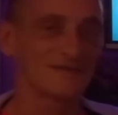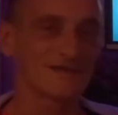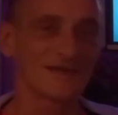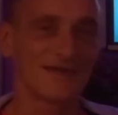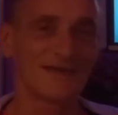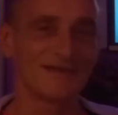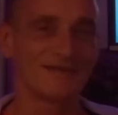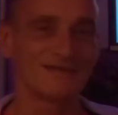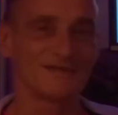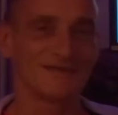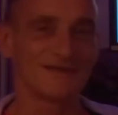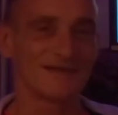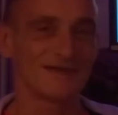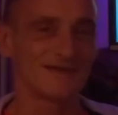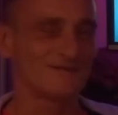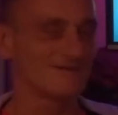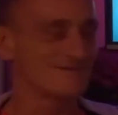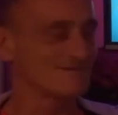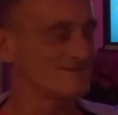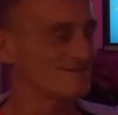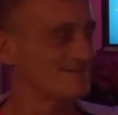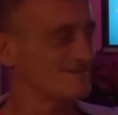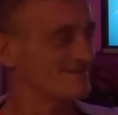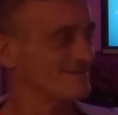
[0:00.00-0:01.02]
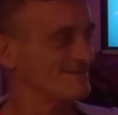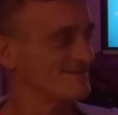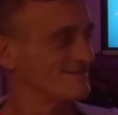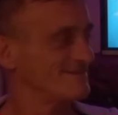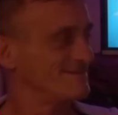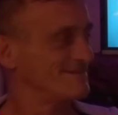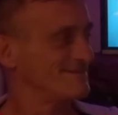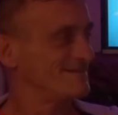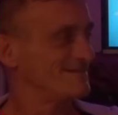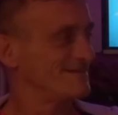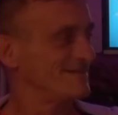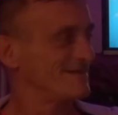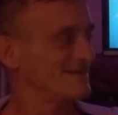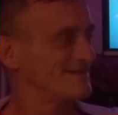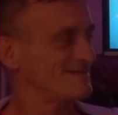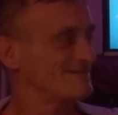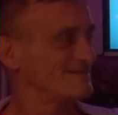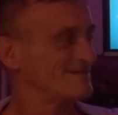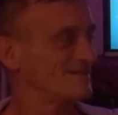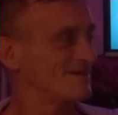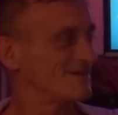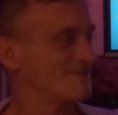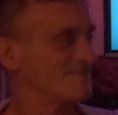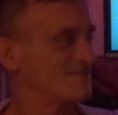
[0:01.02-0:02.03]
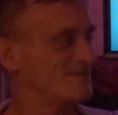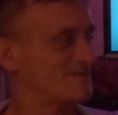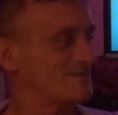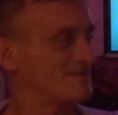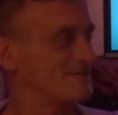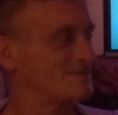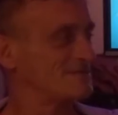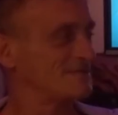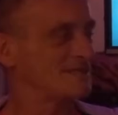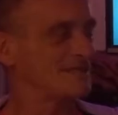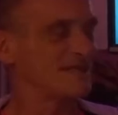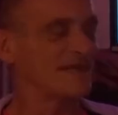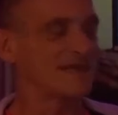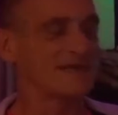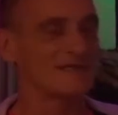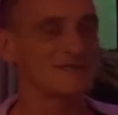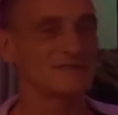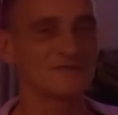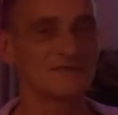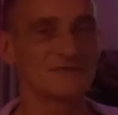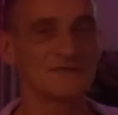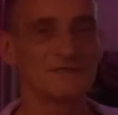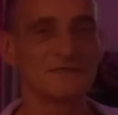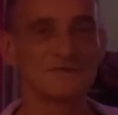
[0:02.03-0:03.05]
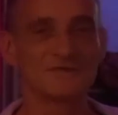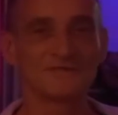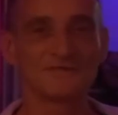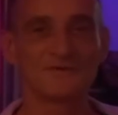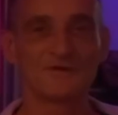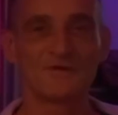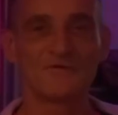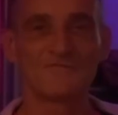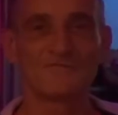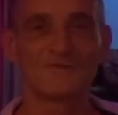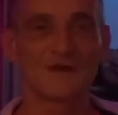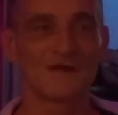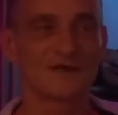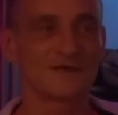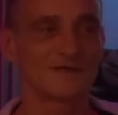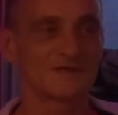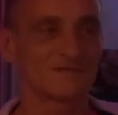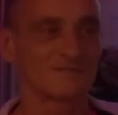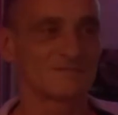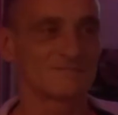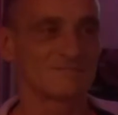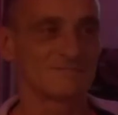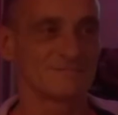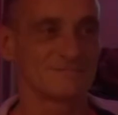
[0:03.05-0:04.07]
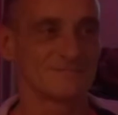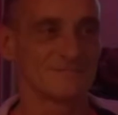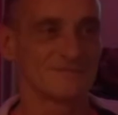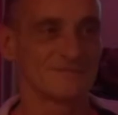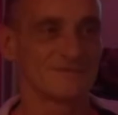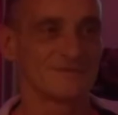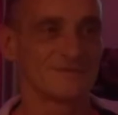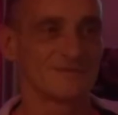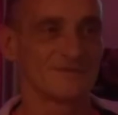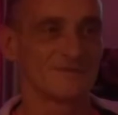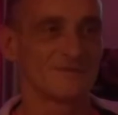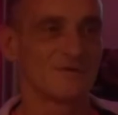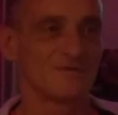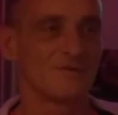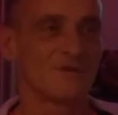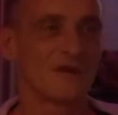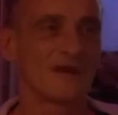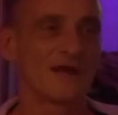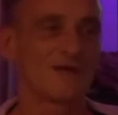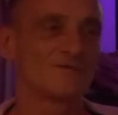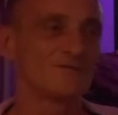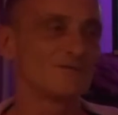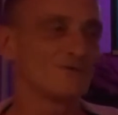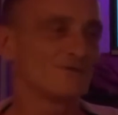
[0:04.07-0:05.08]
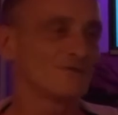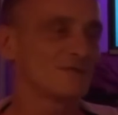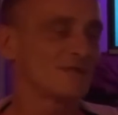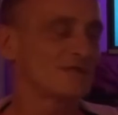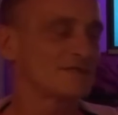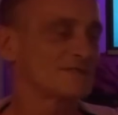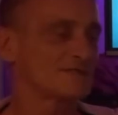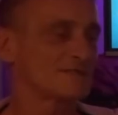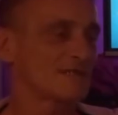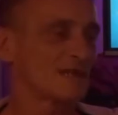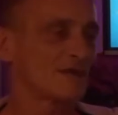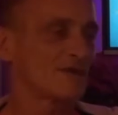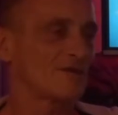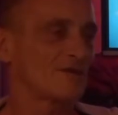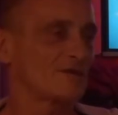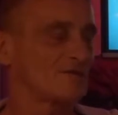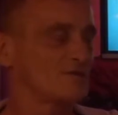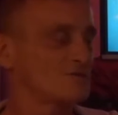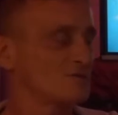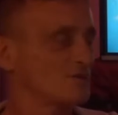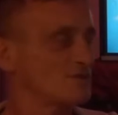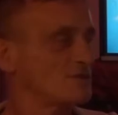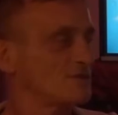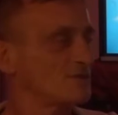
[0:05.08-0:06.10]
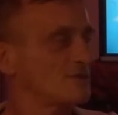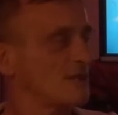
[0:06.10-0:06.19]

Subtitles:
again, you know. You know, because like when you're a teenager, you're sort of like, well, not necessarily, because I did